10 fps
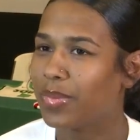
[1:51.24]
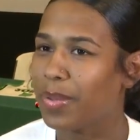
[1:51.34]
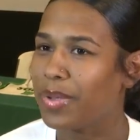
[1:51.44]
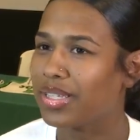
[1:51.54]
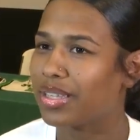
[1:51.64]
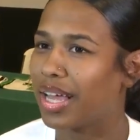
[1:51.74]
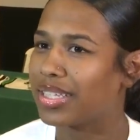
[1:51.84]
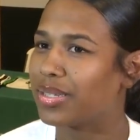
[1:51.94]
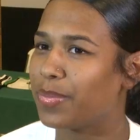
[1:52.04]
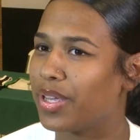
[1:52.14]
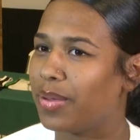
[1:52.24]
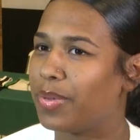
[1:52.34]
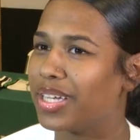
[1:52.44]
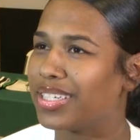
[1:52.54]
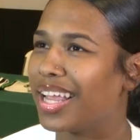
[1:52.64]
It means a lot to me
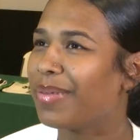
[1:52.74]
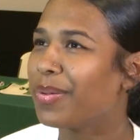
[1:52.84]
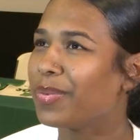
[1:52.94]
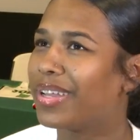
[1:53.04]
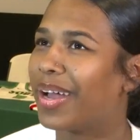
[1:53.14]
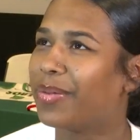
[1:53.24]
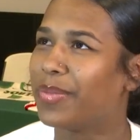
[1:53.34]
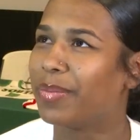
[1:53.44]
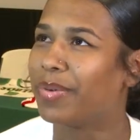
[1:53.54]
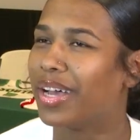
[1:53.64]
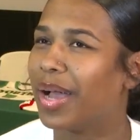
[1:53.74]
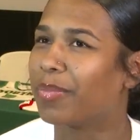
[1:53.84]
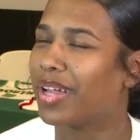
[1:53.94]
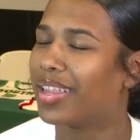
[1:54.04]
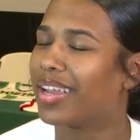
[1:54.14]
because a lot of people doubted me, but
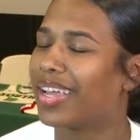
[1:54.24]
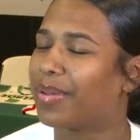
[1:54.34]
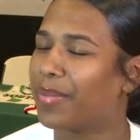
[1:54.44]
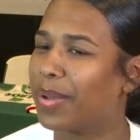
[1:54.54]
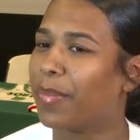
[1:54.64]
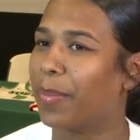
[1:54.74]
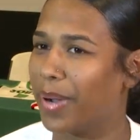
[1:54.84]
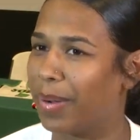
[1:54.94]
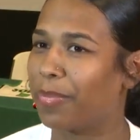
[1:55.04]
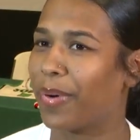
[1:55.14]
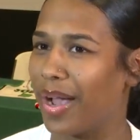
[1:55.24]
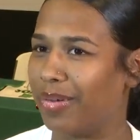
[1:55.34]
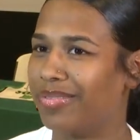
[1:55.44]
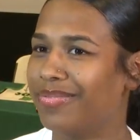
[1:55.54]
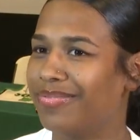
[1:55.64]
I'm glad that I can make my mom
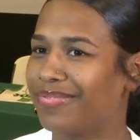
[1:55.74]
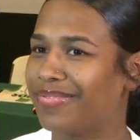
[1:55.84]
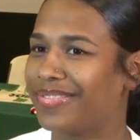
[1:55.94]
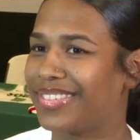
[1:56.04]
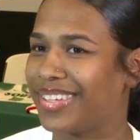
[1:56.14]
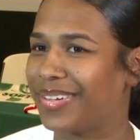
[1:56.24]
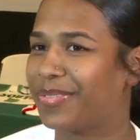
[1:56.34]
proud. So.